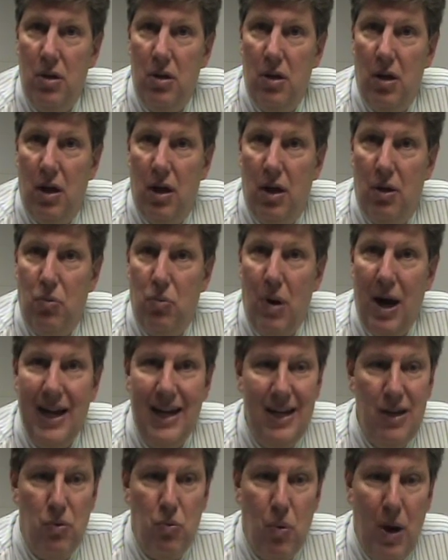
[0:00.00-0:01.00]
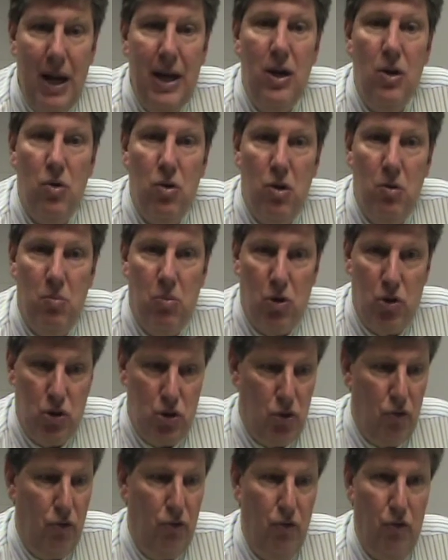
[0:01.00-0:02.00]
writing a radio
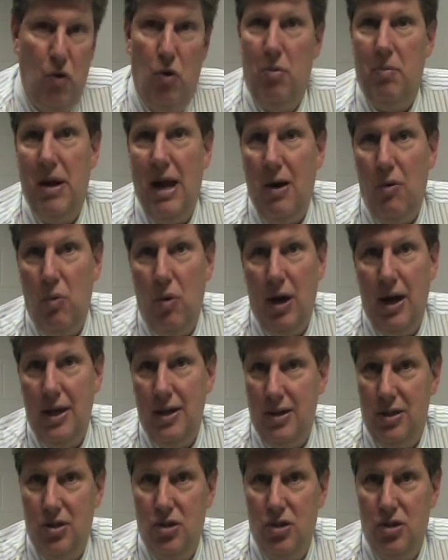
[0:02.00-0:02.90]
commercial format-wise